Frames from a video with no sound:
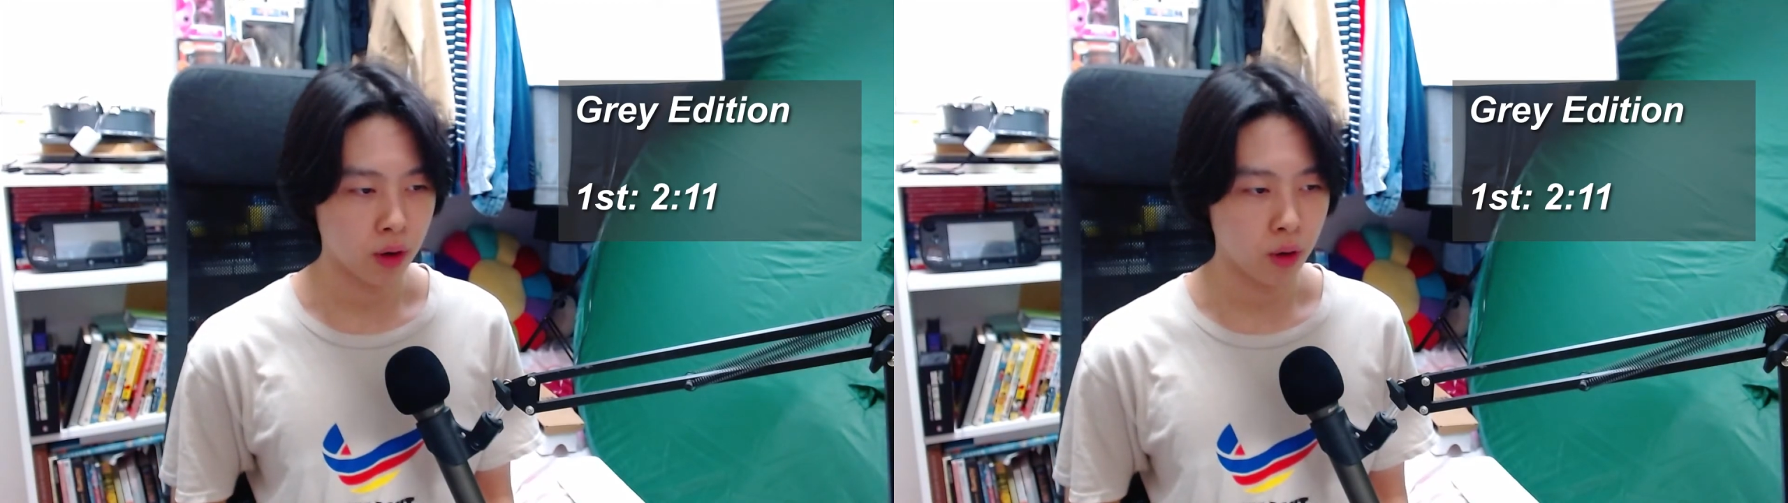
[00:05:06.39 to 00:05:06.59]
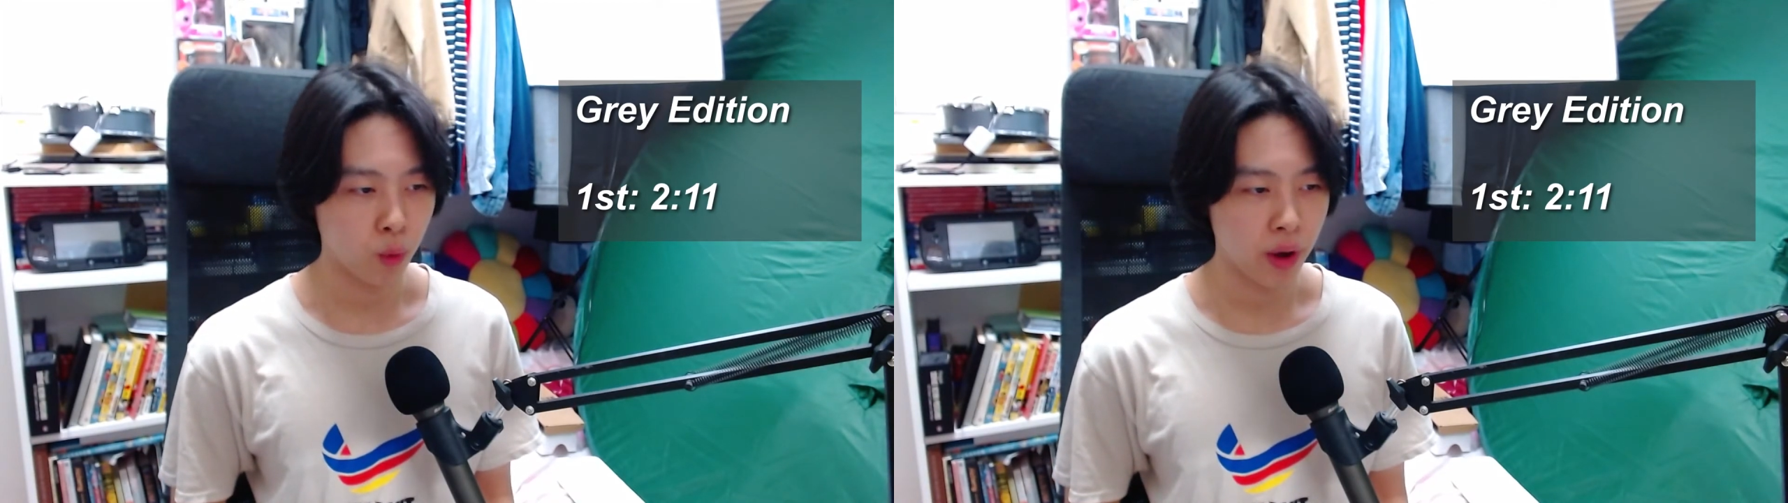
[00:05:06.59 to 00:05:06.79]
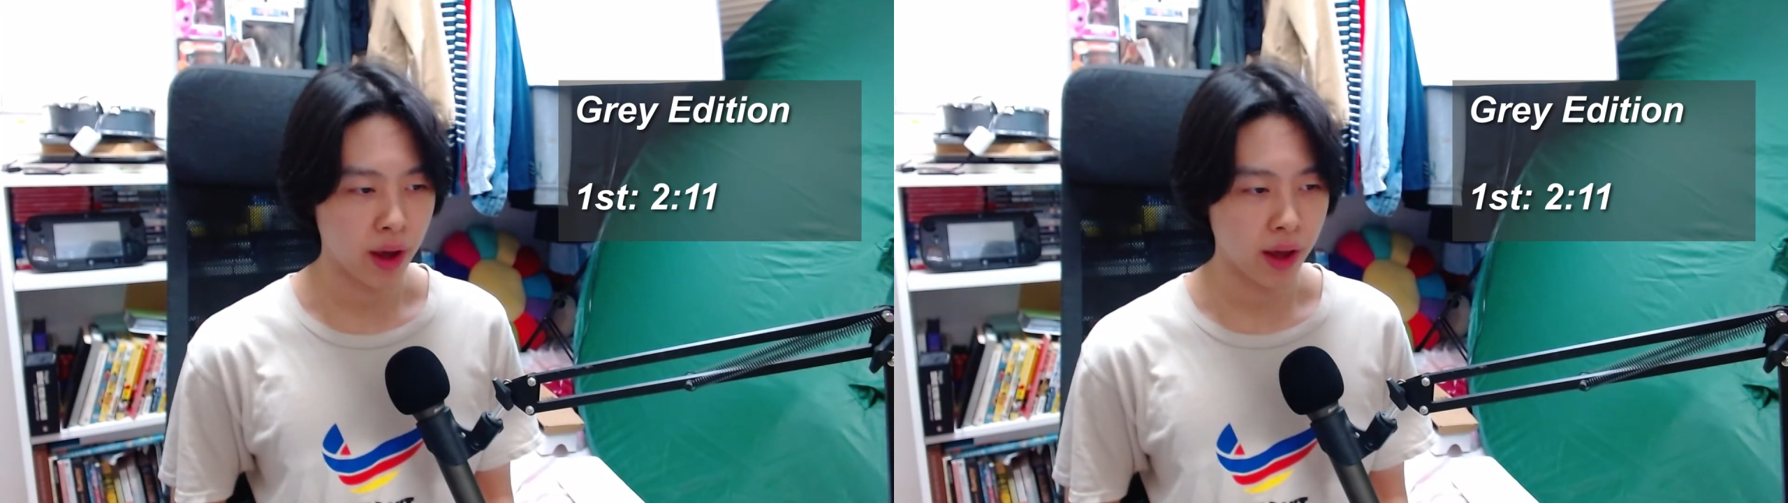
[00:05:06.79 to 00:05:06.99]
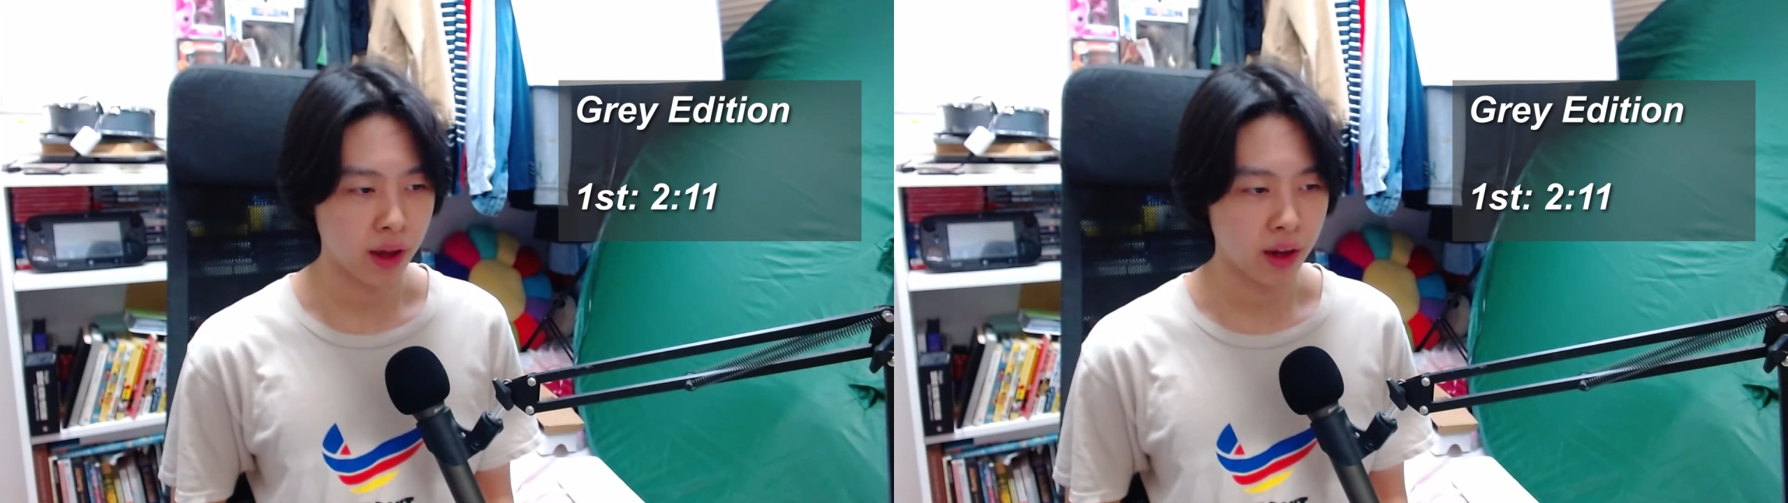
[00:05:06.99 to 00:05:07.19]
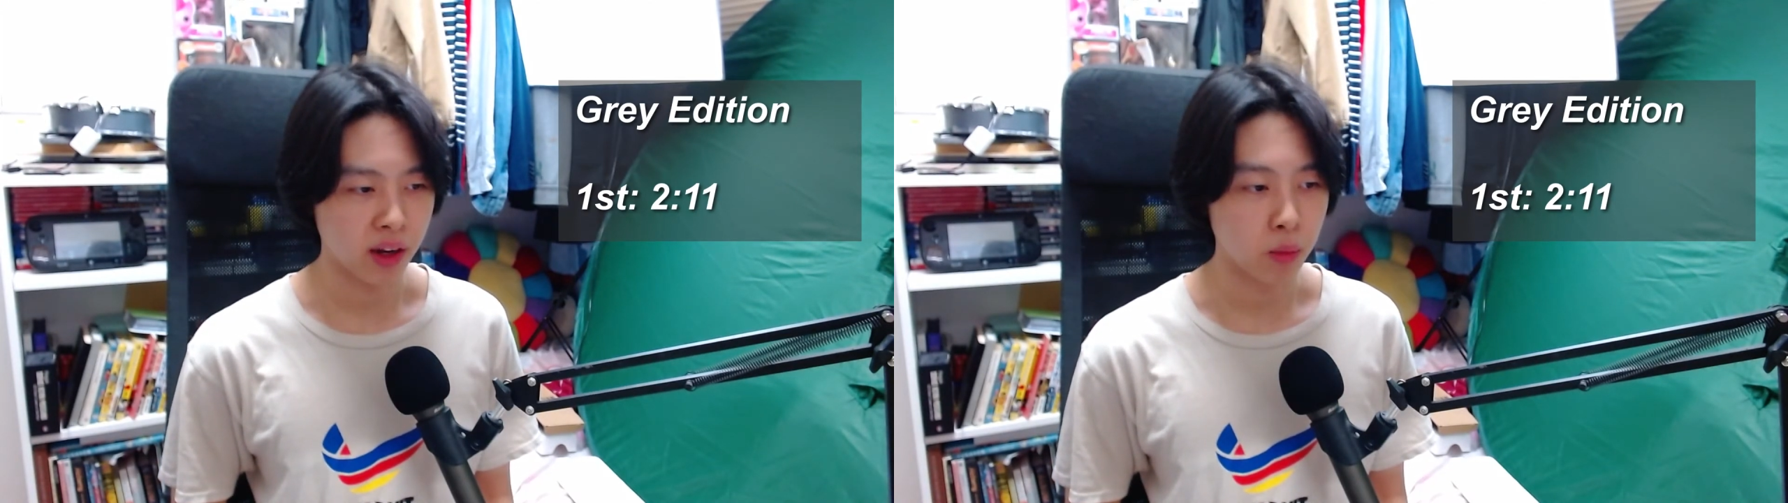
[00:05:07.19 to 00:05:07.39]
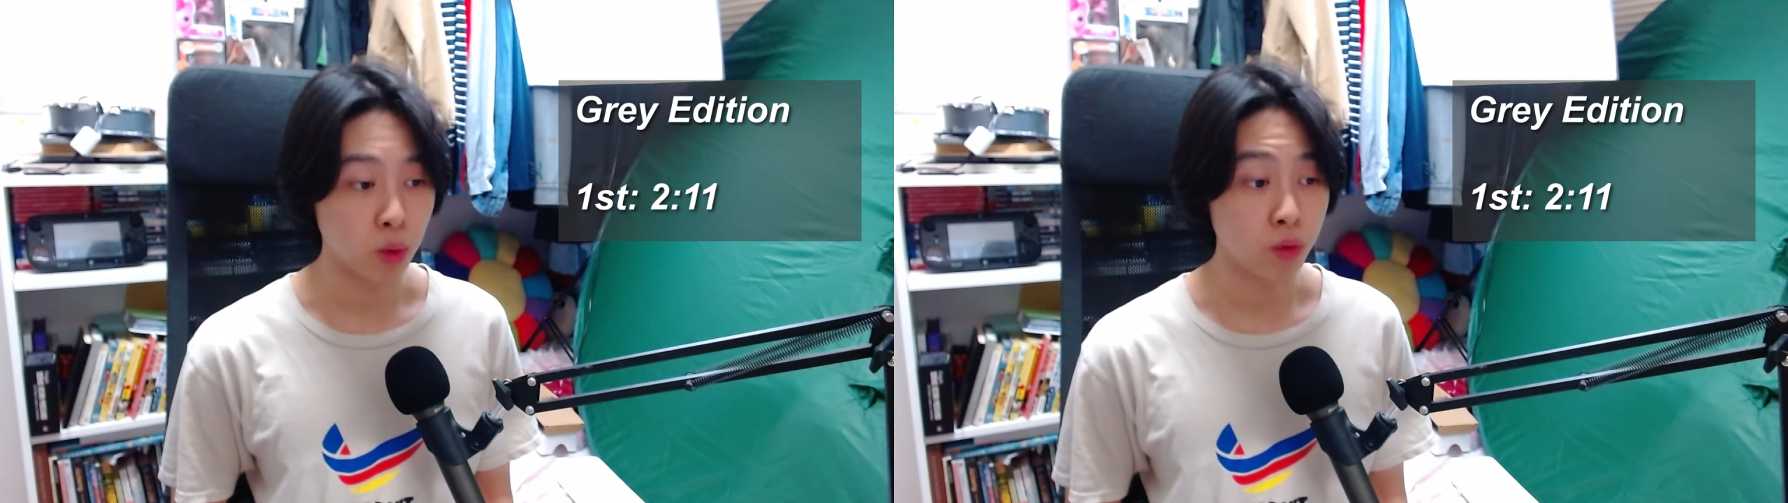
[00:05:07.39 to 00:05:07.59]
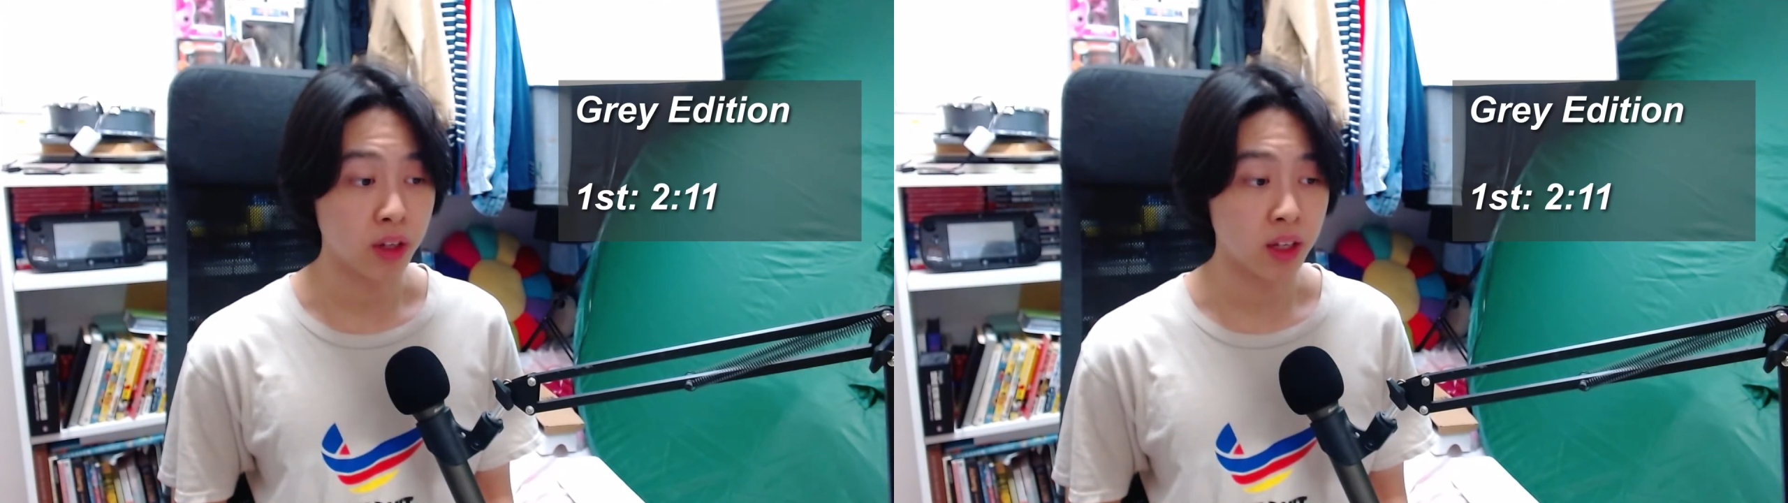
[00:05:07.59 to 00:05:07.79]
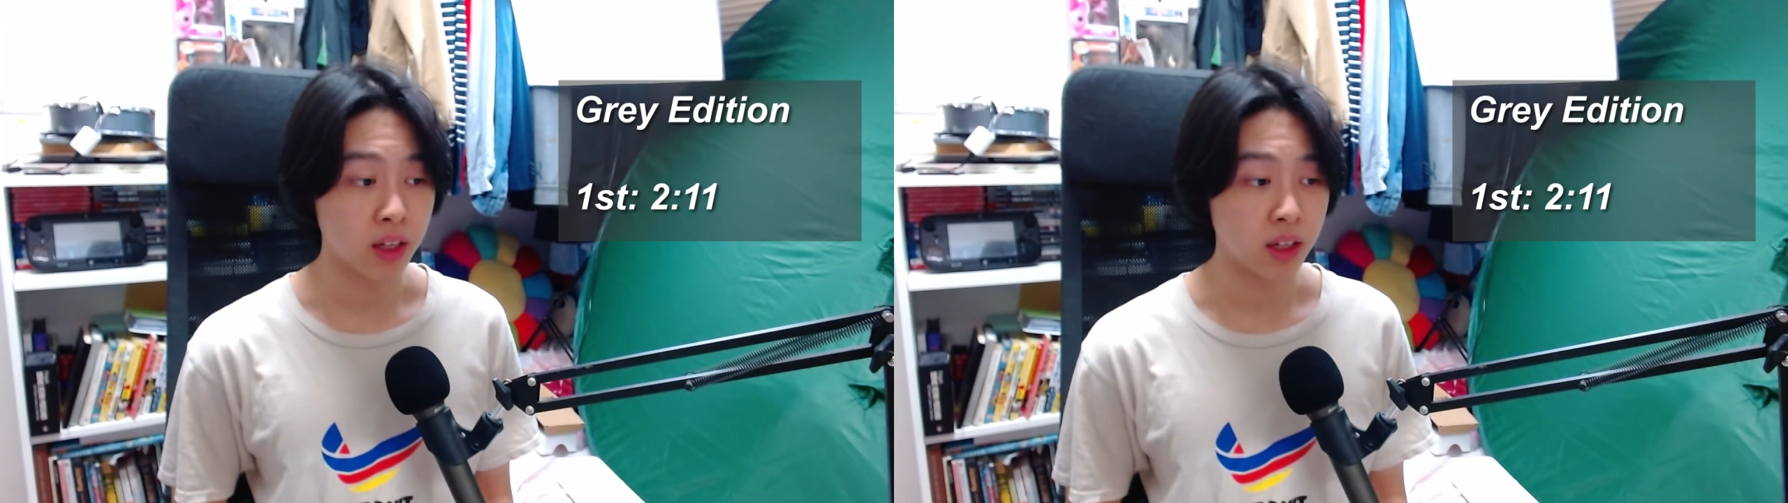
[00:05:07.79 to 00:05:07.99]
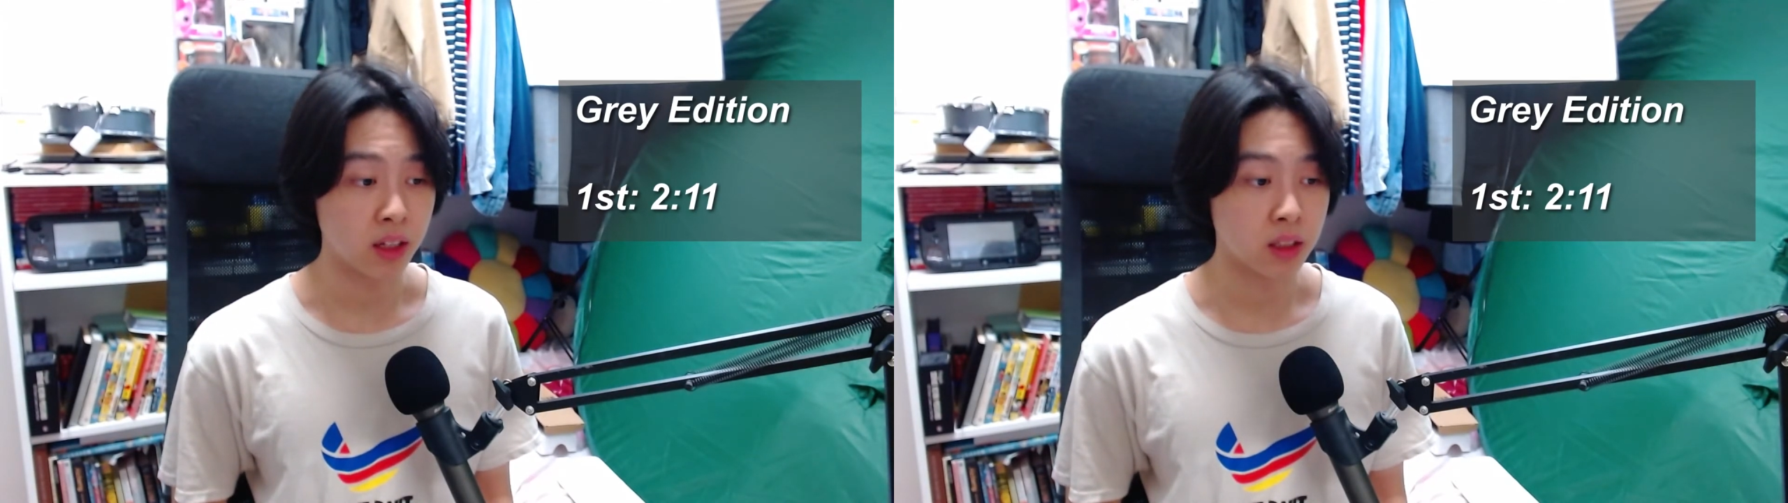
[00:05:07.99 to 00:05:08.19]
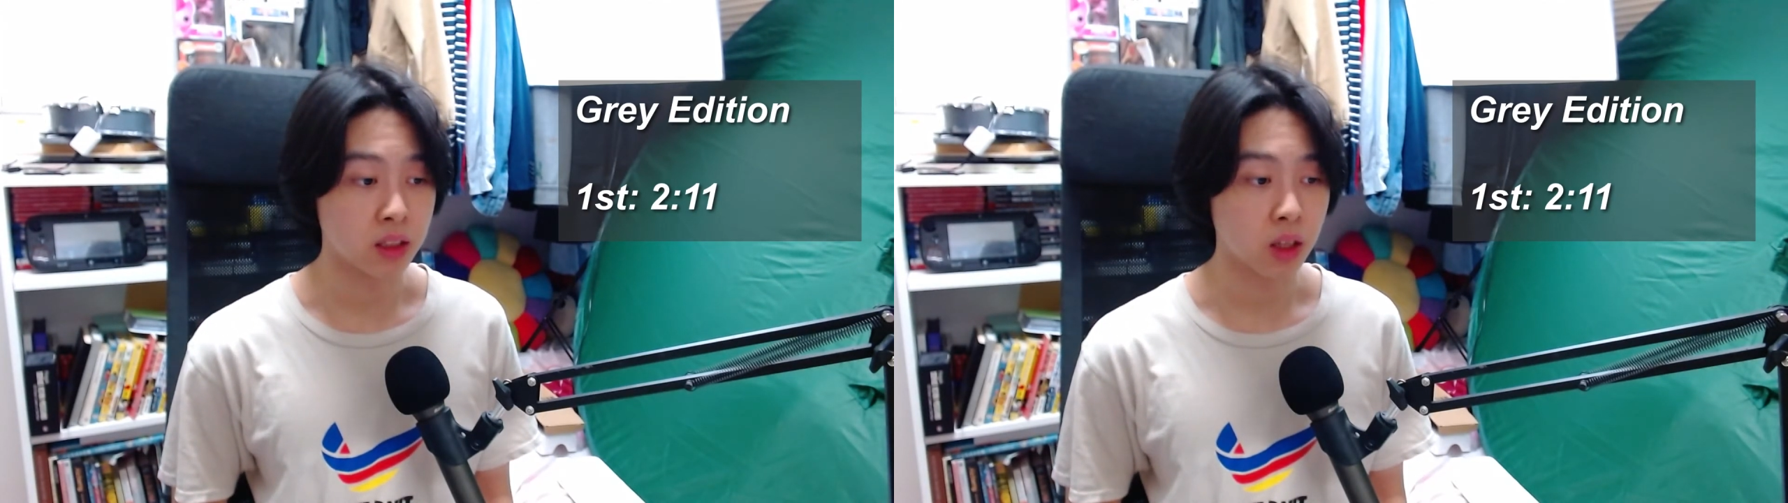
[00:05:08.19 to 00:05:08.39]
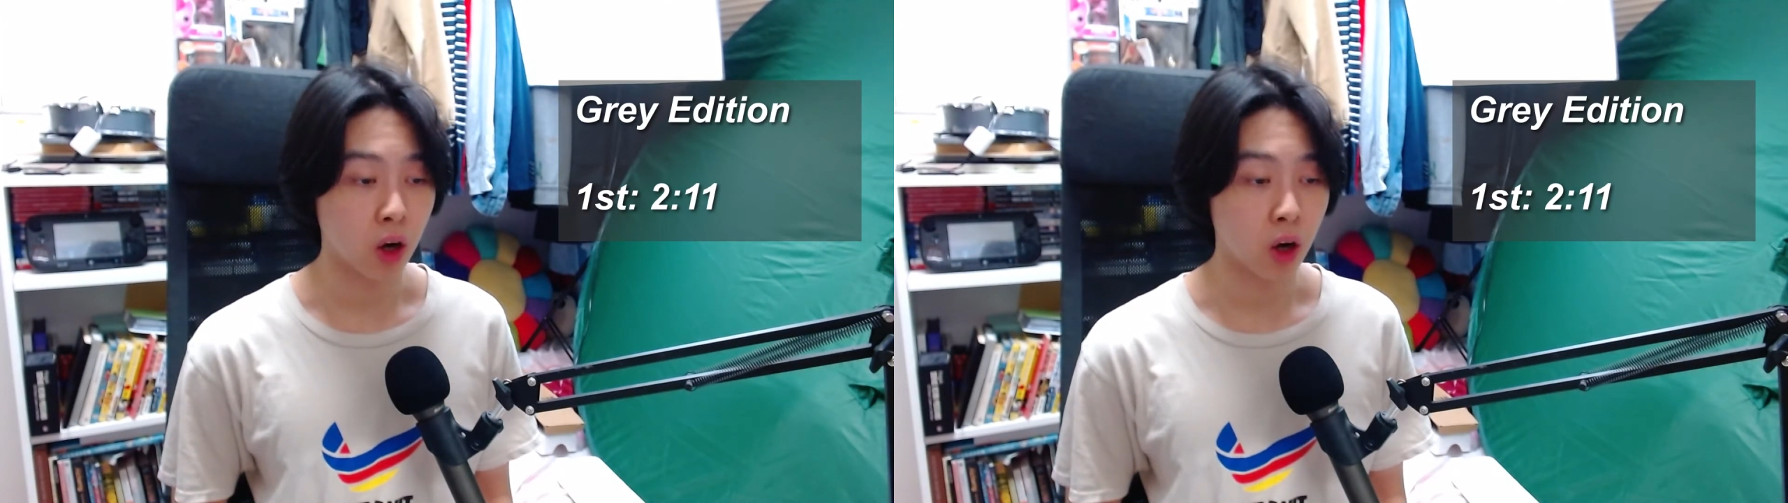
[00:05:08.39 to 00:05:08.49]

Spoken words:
when the movie is